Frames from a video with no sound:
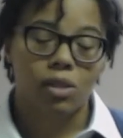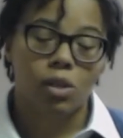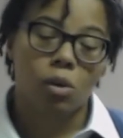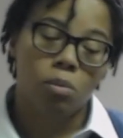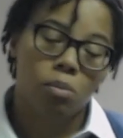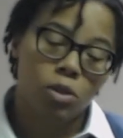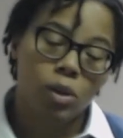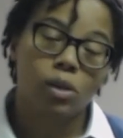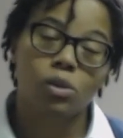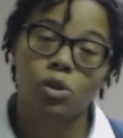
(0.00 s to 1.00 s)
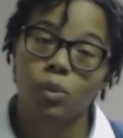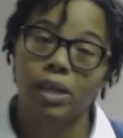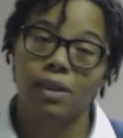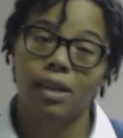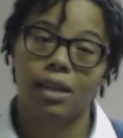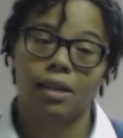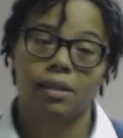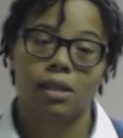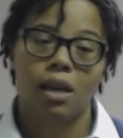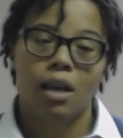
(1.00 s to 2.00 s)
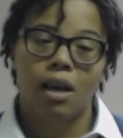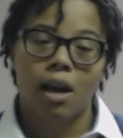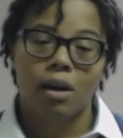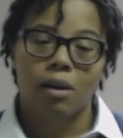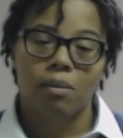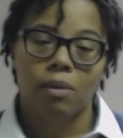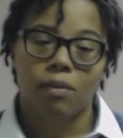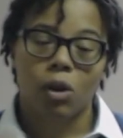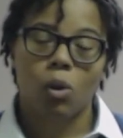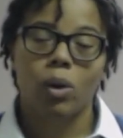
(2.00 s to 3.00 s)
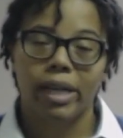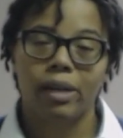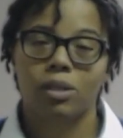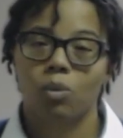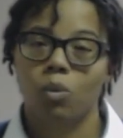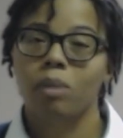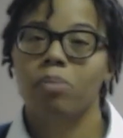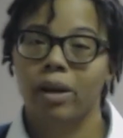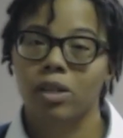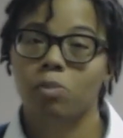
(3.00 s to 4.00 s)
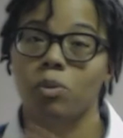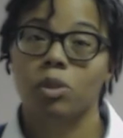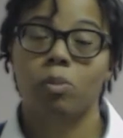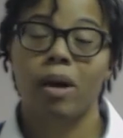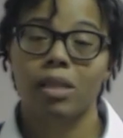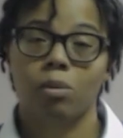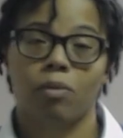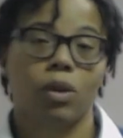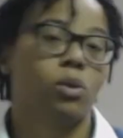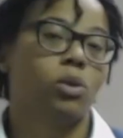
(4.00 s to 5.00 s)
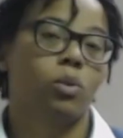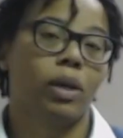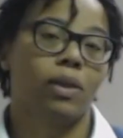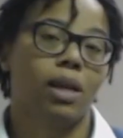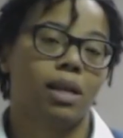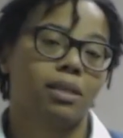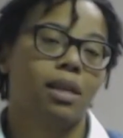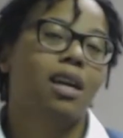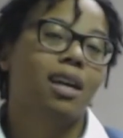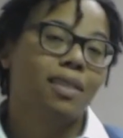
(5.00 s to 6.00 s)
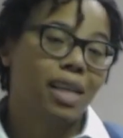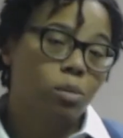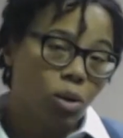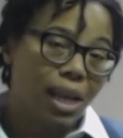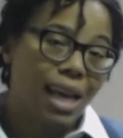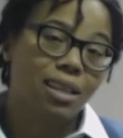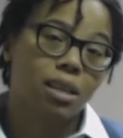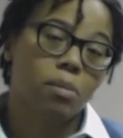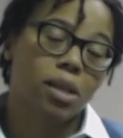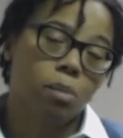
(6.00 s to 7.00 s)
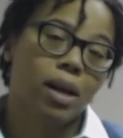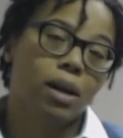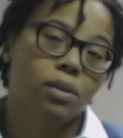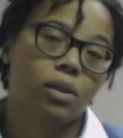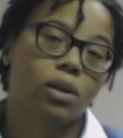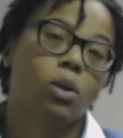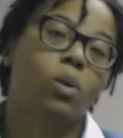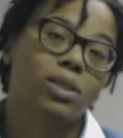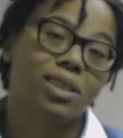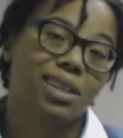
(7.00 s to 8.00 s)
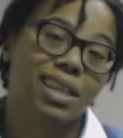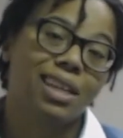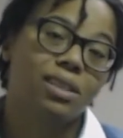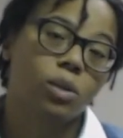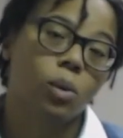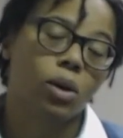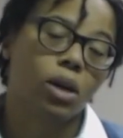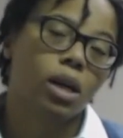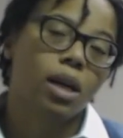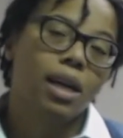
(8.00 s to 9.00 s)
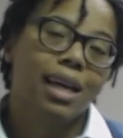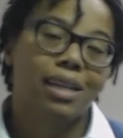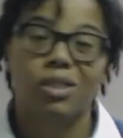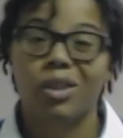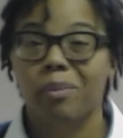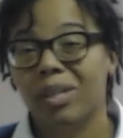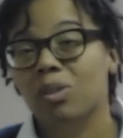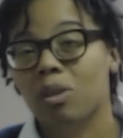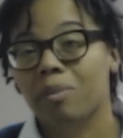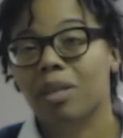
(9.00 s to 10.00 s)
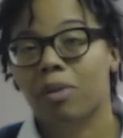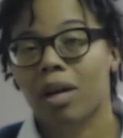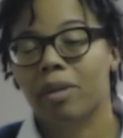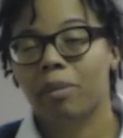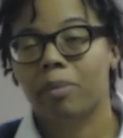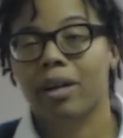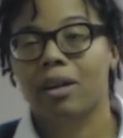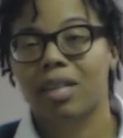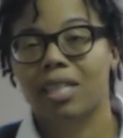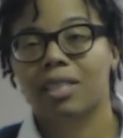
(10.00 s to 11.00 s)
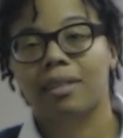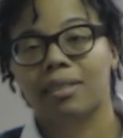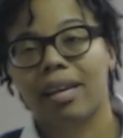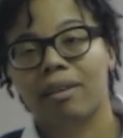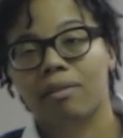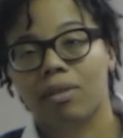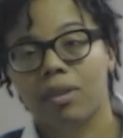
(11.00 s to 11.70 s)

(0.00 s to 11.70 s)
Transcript: So between those three things, if a court hears that one parent's been responsible for those three things, that's more likely going to be the parent that the court's going to lean toward in determining who's going to be the primary parent in that child's life.